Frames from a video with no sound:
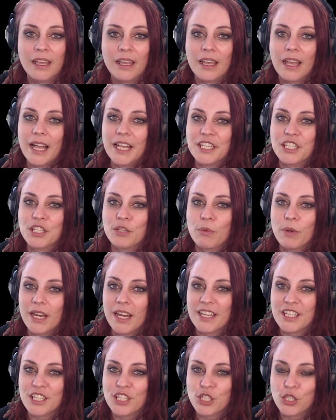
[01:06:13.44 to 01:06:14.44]
as well
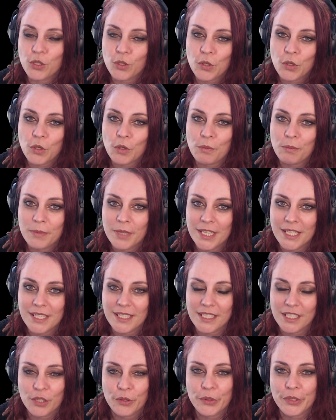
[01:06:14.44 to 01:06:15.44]
as two
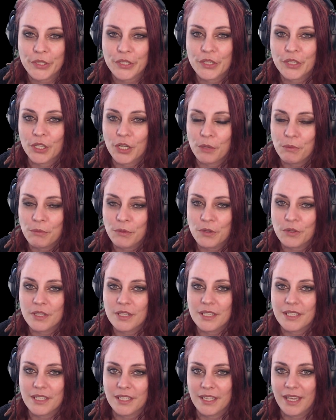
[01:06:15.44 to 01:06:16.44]
meetings with the
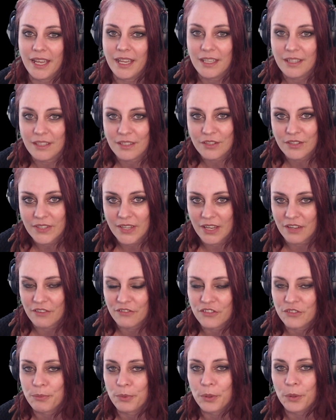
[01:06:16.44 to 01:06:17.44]
community and the
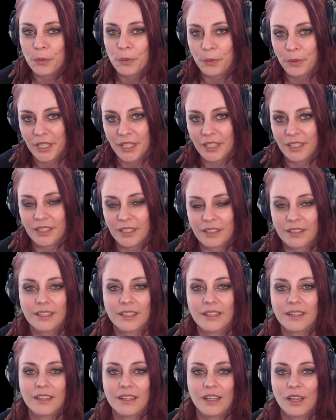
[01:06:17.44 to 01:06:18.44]
devs per week.
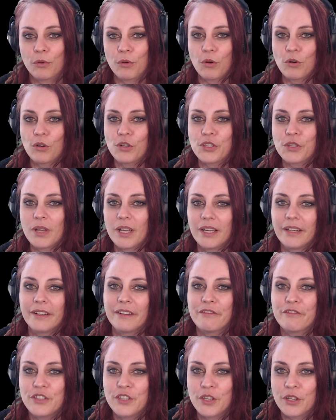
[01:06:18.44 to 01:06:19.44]
We also
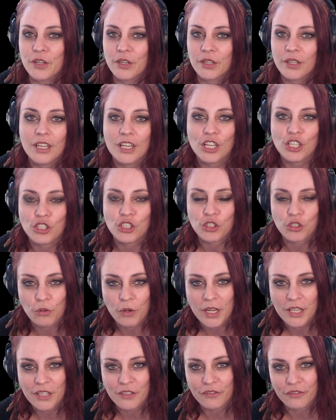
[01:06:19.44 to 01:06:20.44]
have the
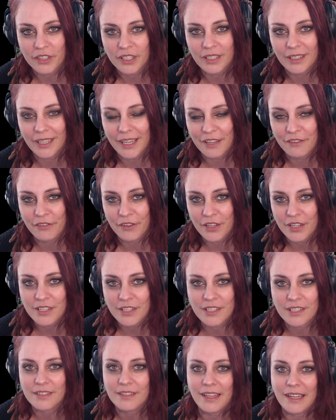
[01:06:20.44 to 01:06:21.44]
trade fair
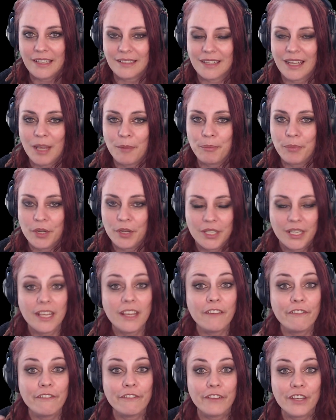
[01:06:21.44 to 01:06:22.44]
events that happen
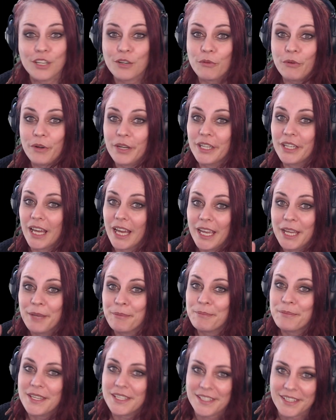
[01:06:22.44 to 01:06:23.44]
even when
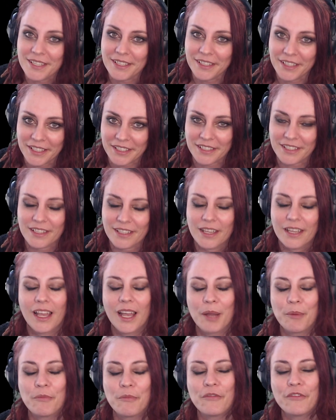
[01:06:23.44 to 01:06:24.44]
I'm missing it.
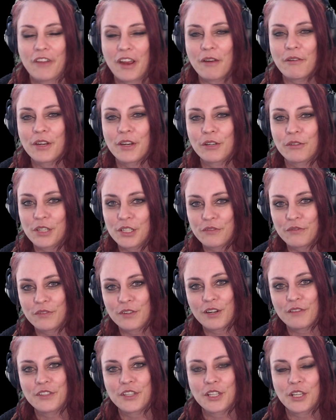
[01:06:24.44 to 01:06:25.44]
I'm very grateful
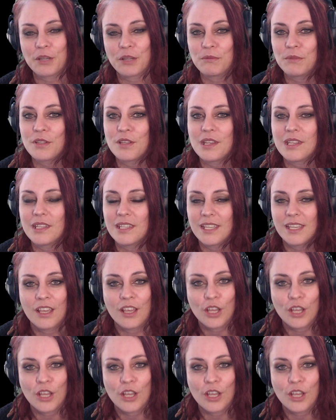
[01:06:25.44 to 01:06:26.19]
of the community